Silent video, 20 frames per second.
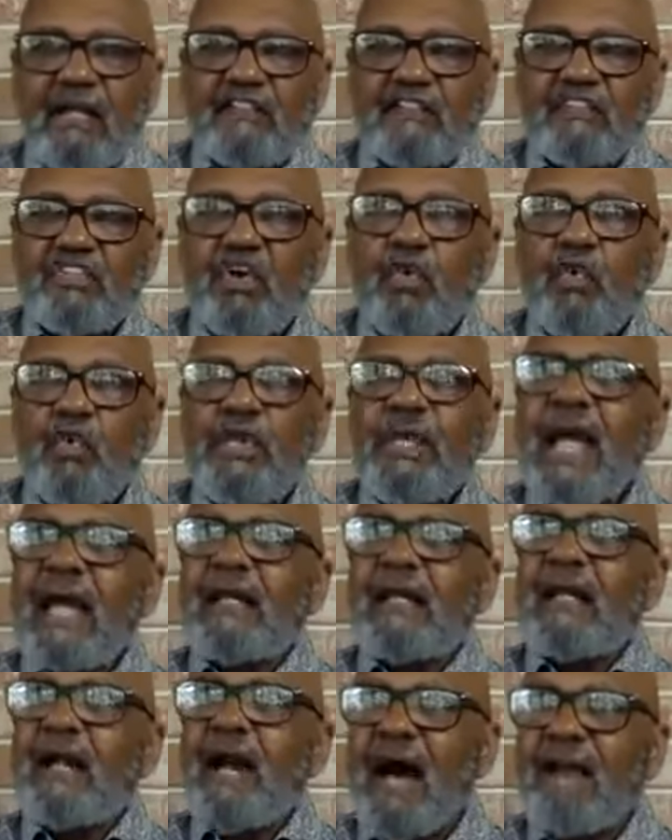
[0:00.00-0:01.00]
So we
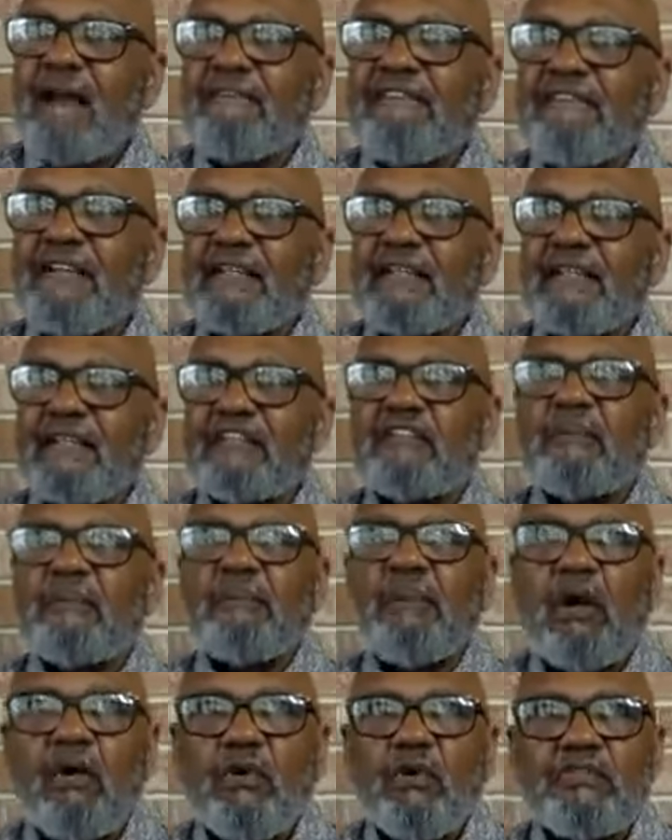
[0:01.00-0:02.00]
got a conflict that's
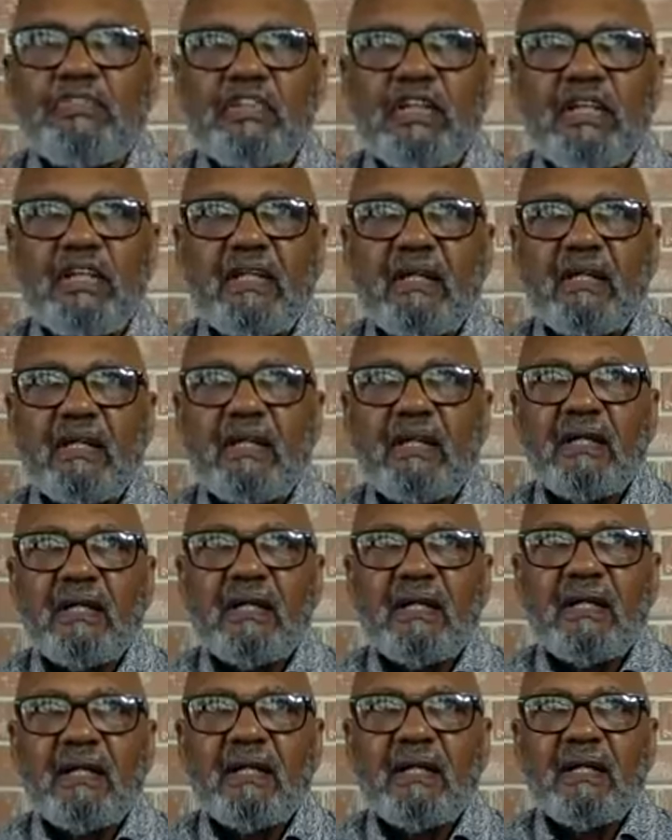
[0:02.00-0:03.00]
opposing
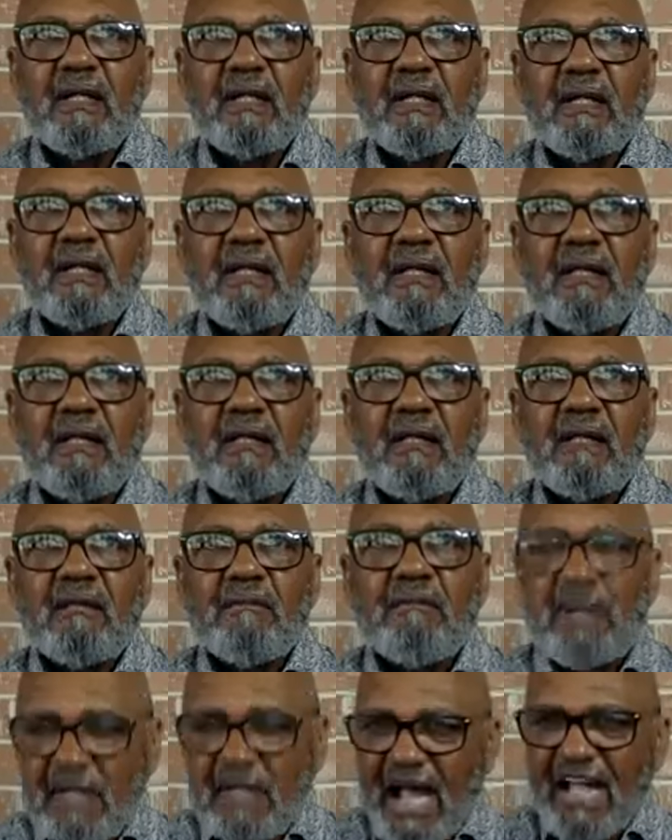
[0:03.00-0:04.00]

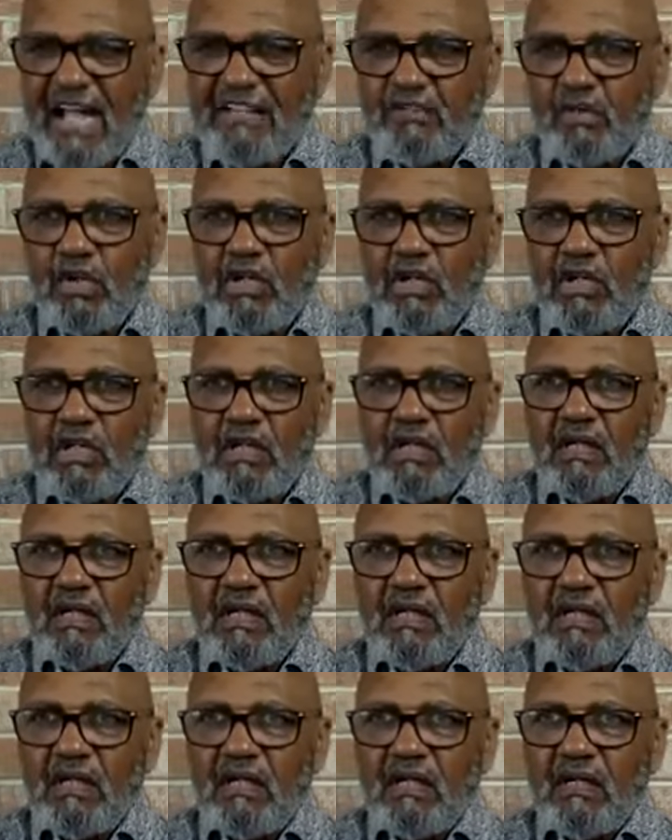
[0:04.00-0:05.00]
but God's word
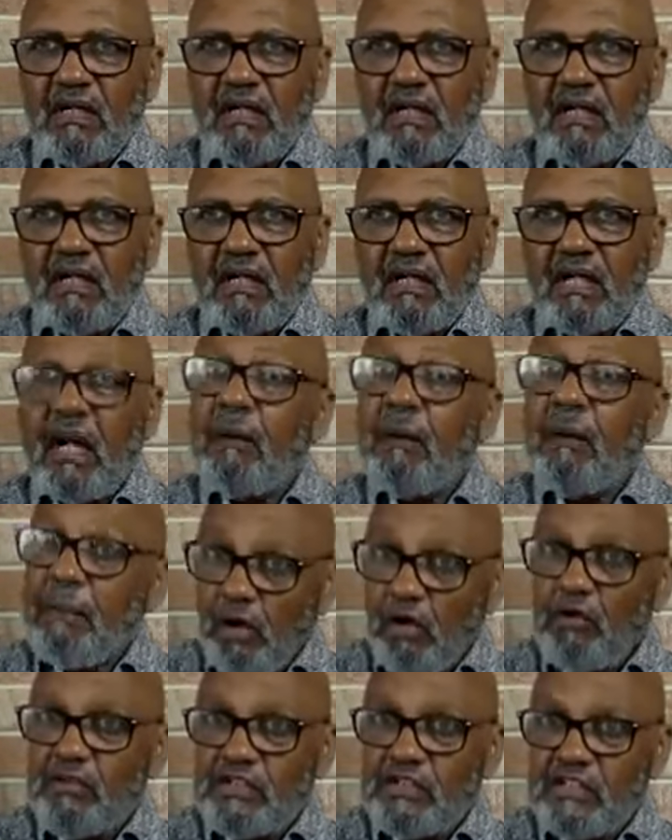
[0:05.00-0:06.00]

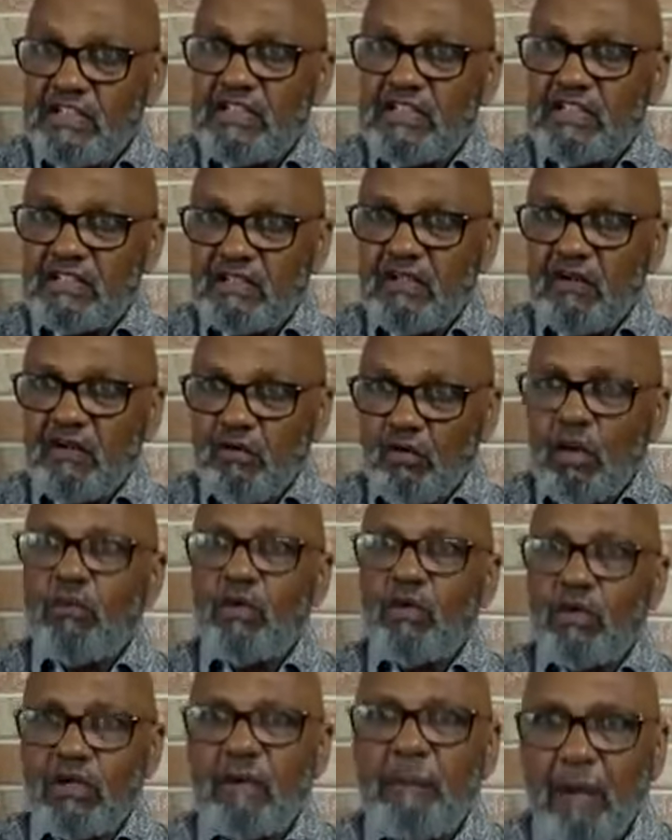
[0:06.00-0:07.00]
opposes
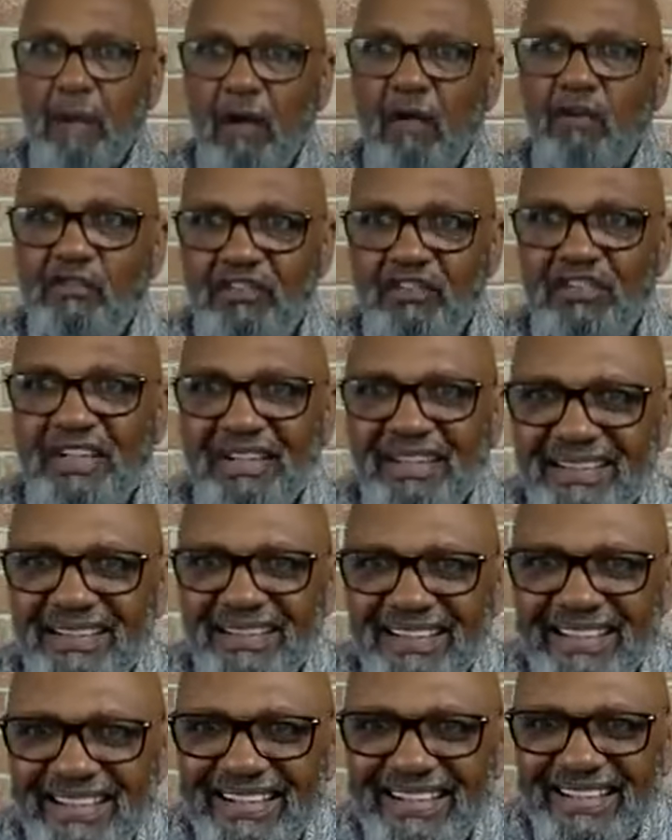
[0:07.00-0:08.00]
what we're opposing.
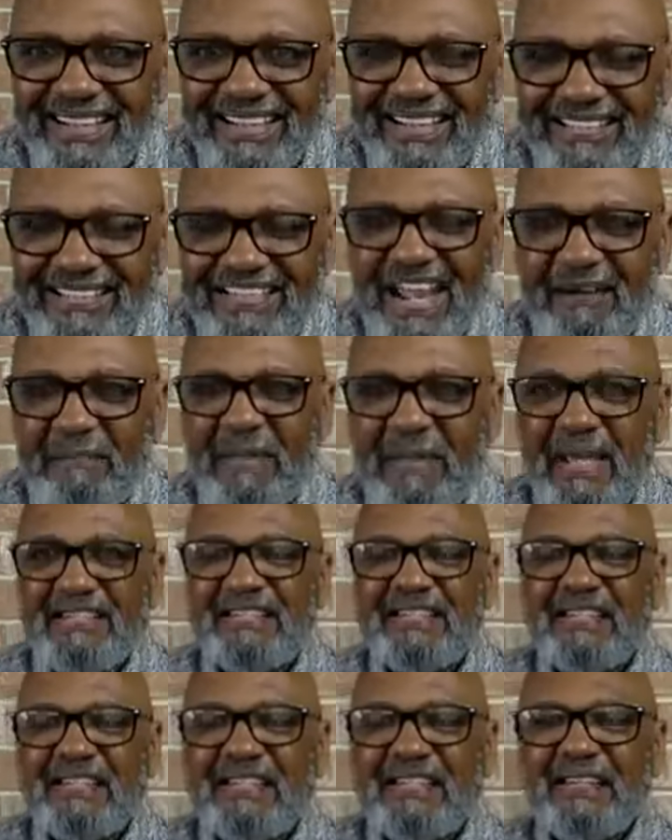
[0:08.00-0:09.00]
Isn't that
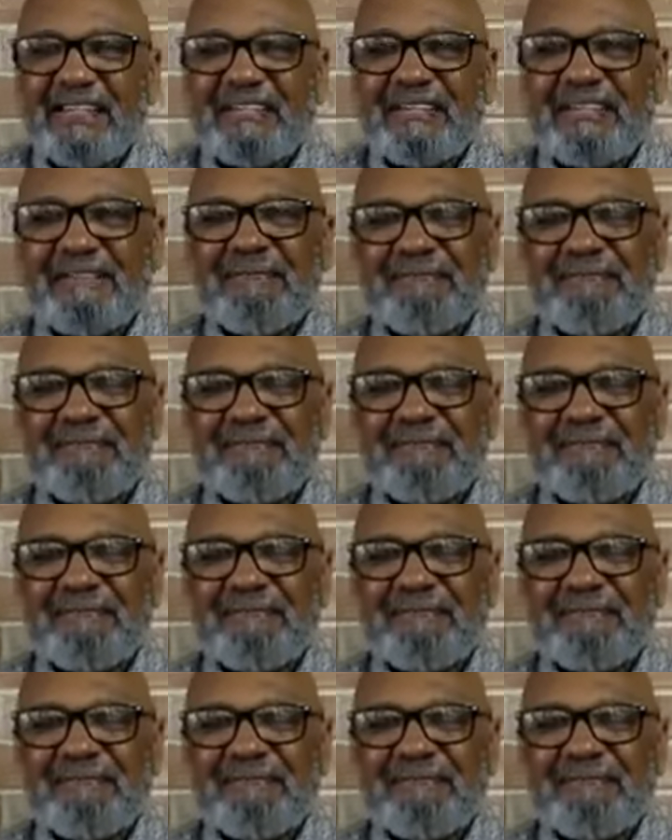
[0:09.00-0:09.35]
amazing?